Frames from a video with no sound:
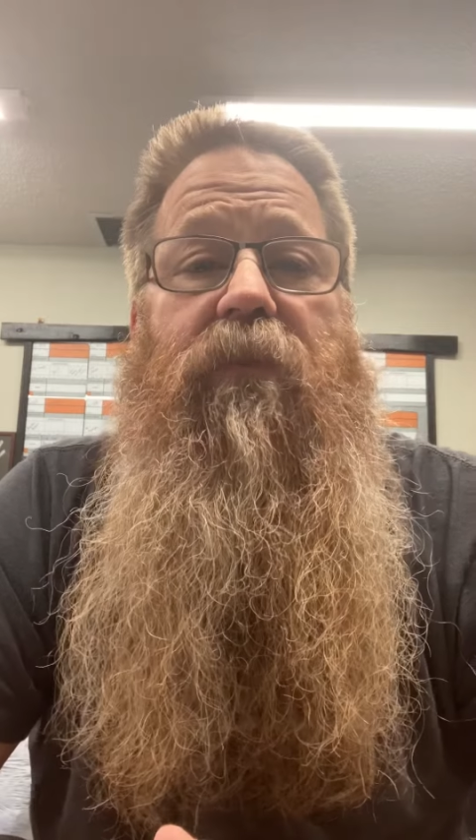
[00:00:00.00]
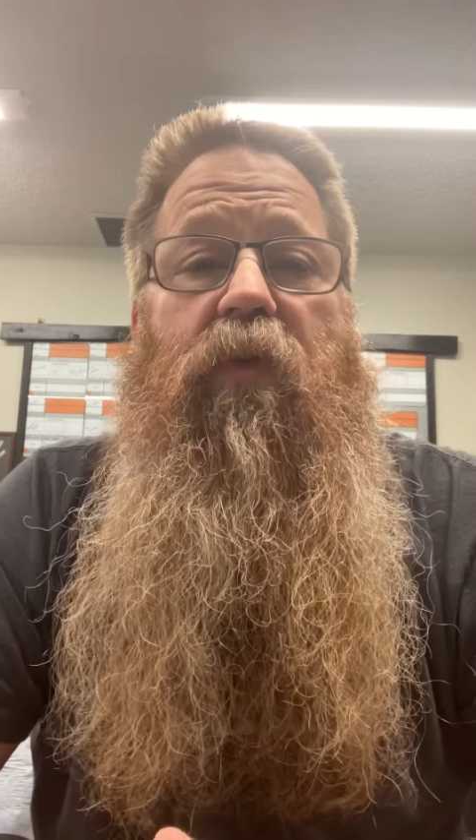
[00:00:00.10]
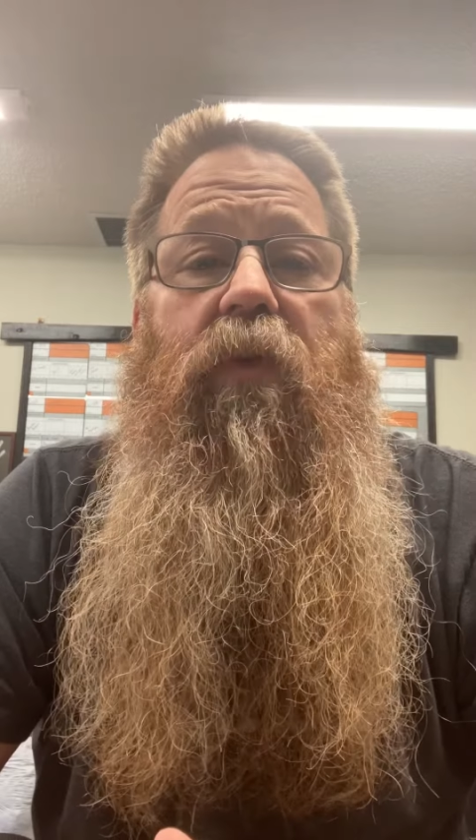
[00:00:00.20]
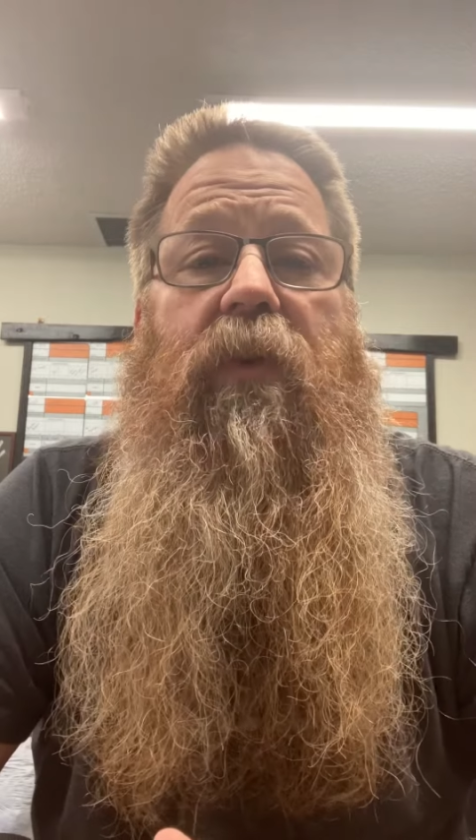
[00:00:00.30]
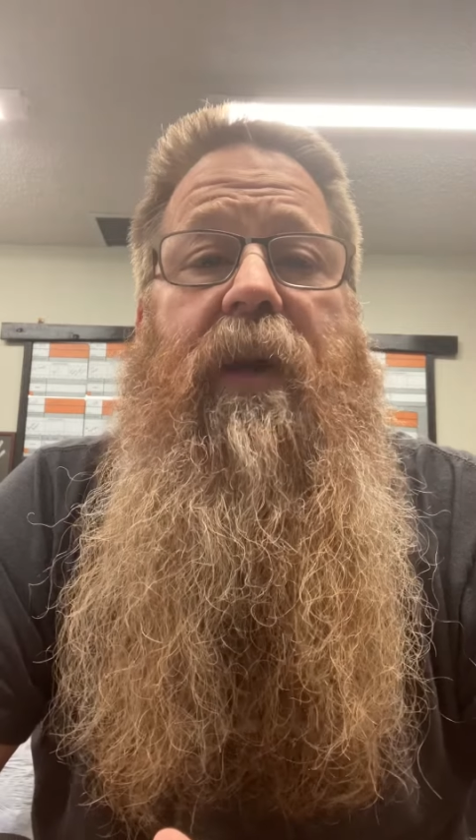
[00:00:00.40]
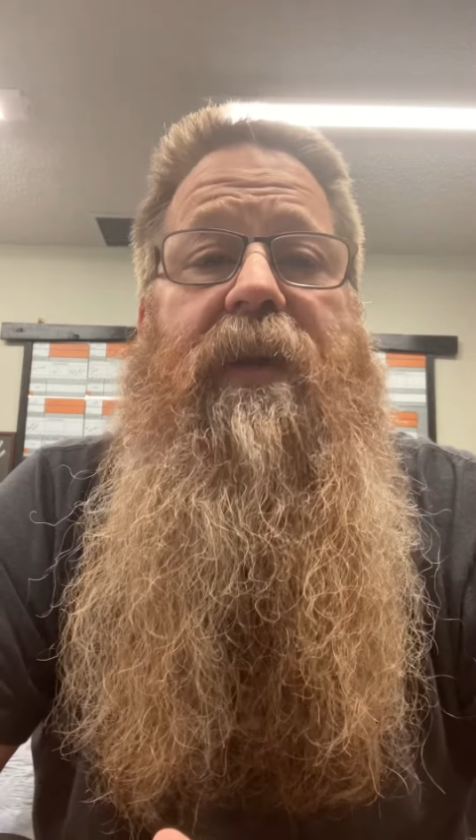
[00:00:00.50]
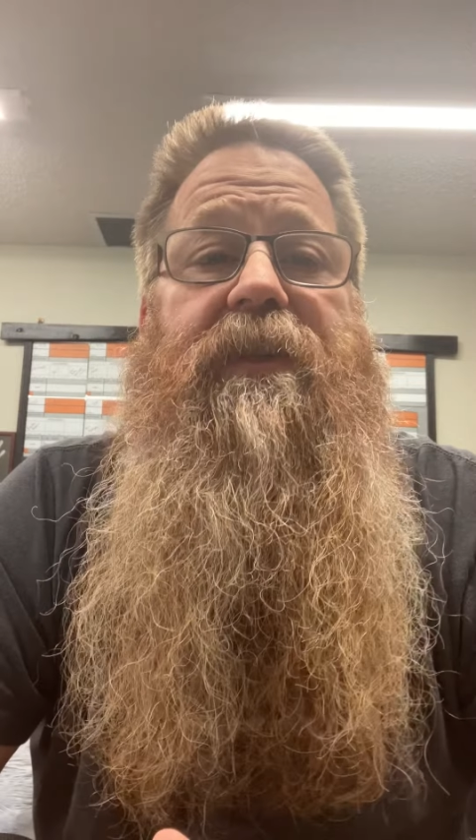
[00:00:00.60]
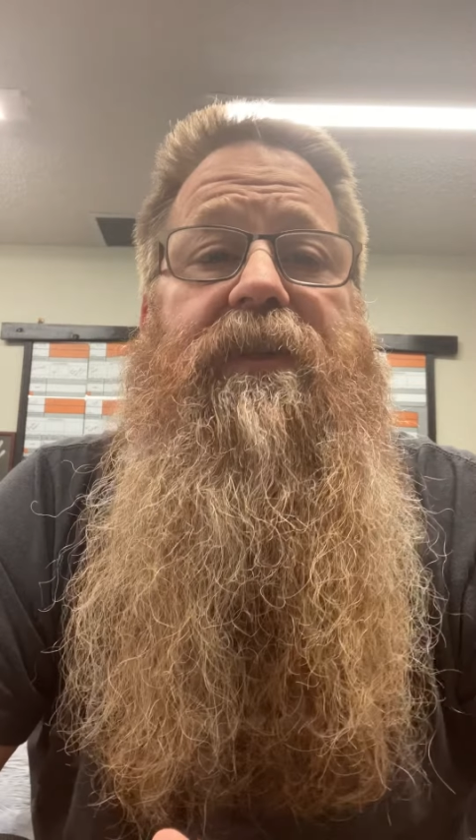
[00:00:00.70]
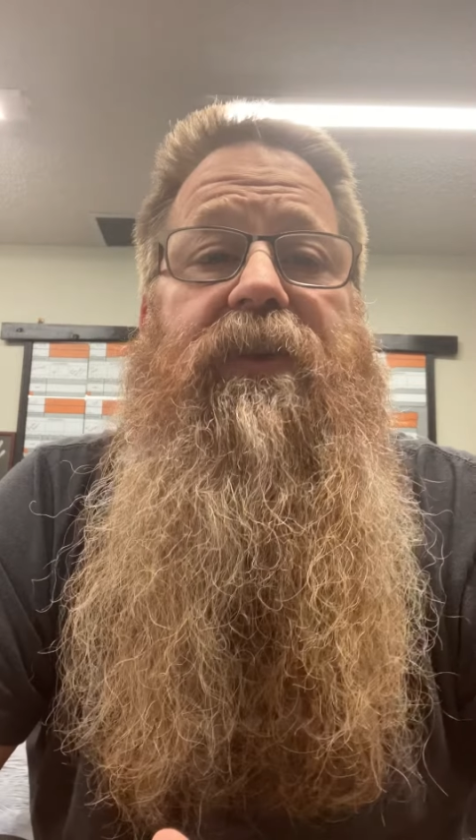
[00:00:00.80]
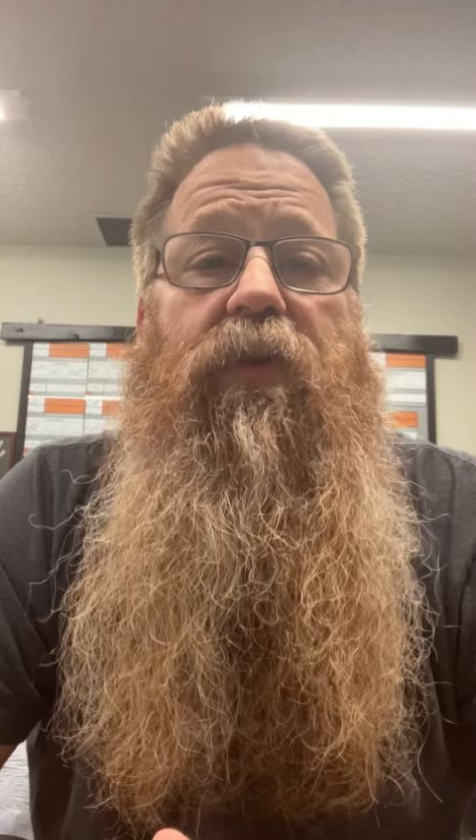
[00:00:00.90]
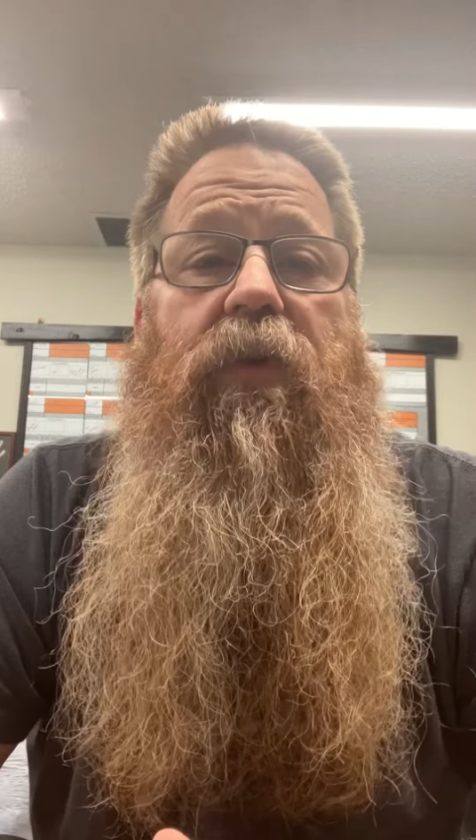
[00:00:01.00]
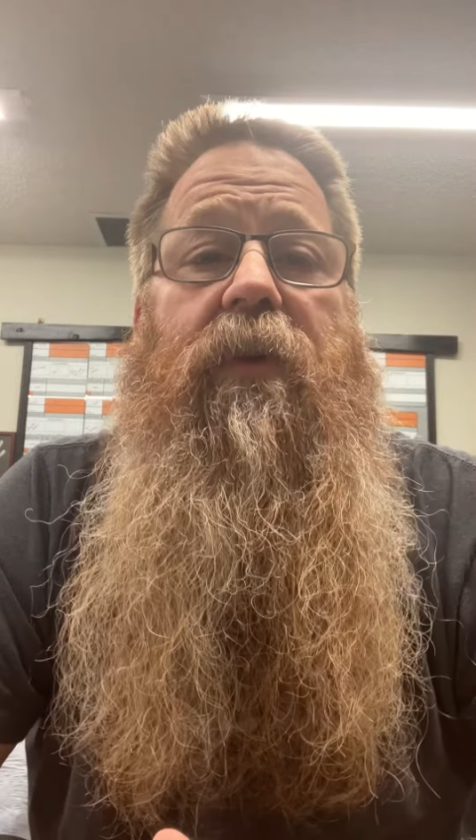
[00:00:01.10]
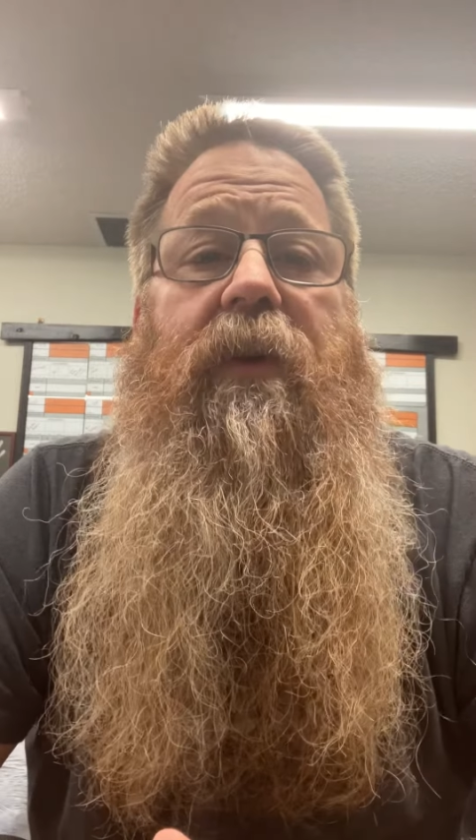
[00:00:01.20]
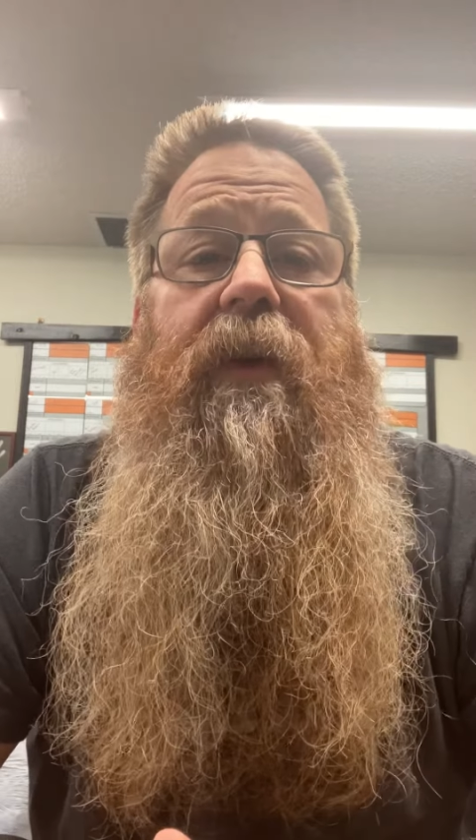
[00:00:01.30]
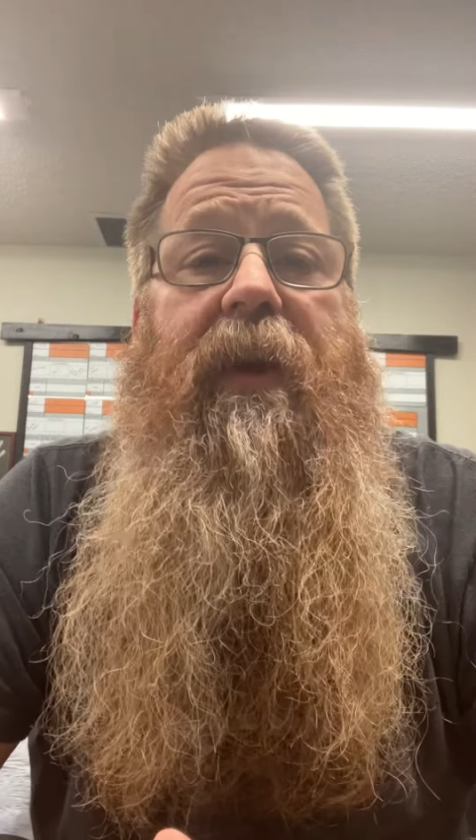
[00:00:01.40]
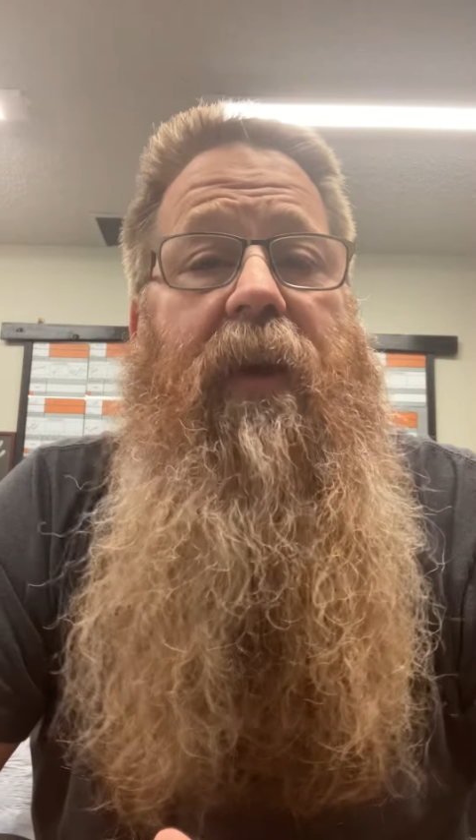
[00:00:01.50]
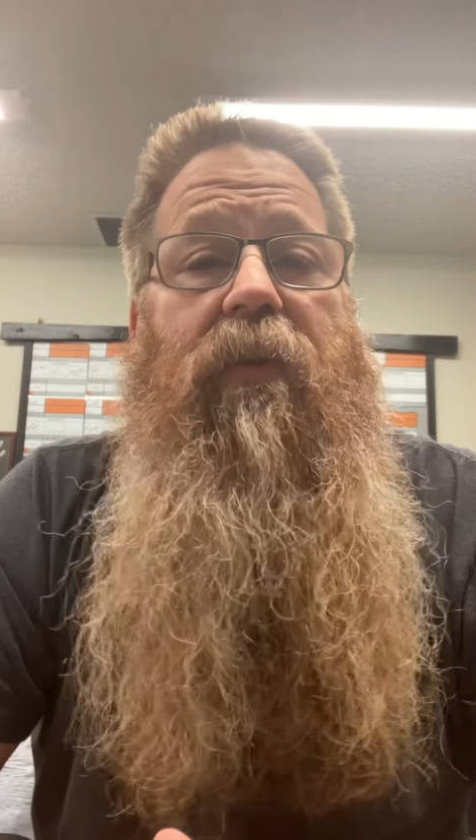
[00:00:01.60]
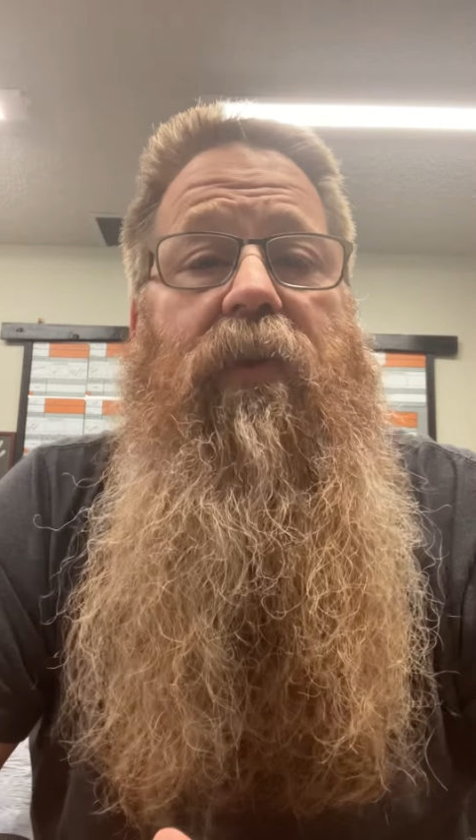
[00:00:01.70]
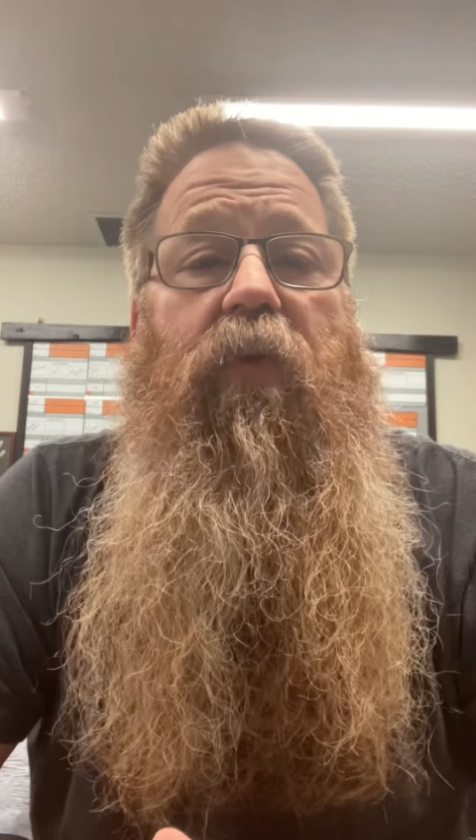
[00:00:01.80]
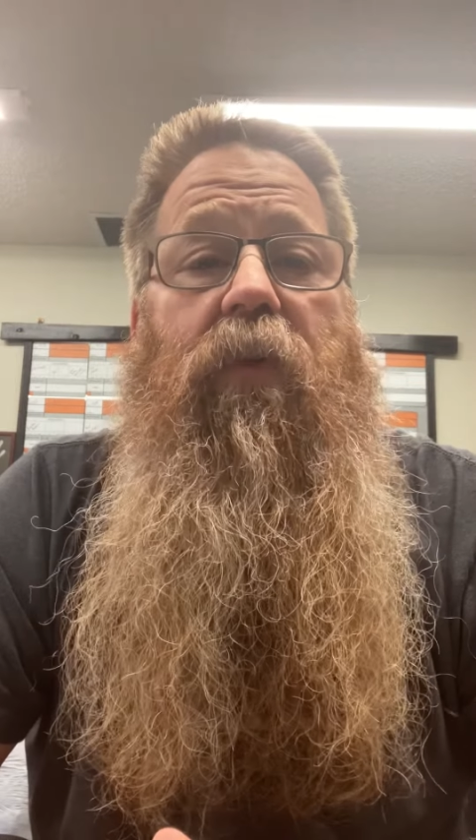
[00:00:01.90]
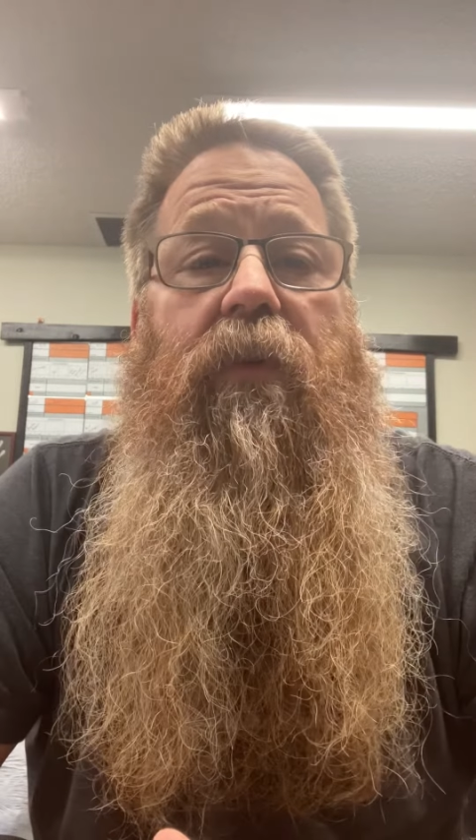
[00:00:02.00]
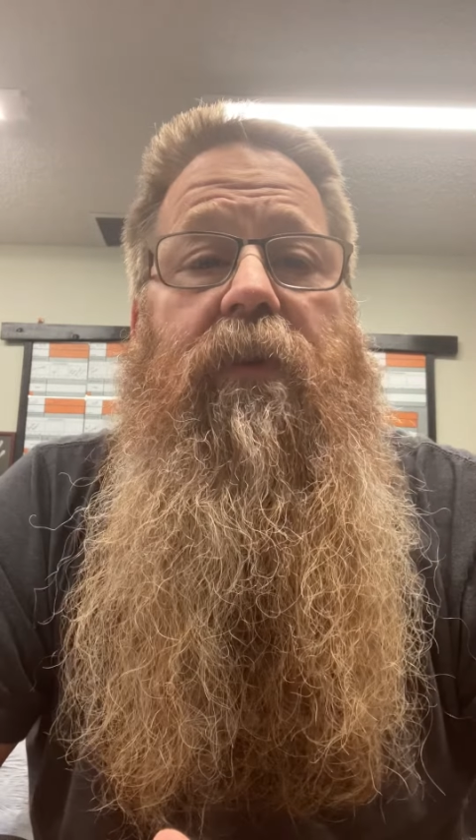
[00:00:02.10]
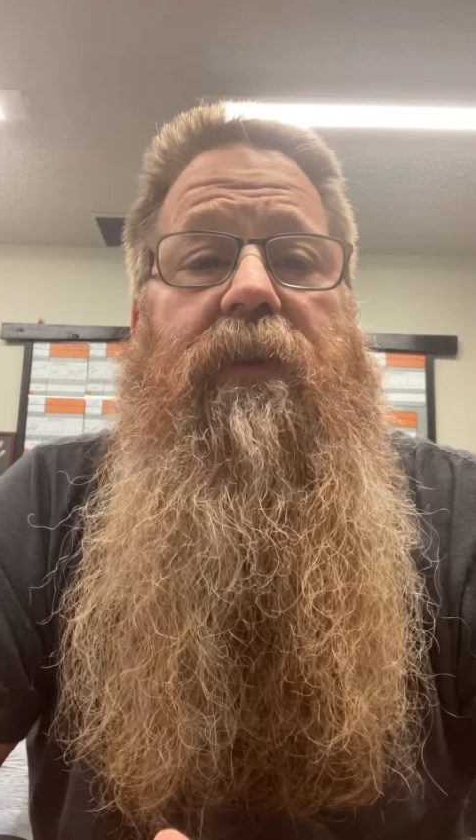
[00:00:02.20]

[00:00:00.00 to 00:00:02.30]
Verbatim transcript: more as you're out in the world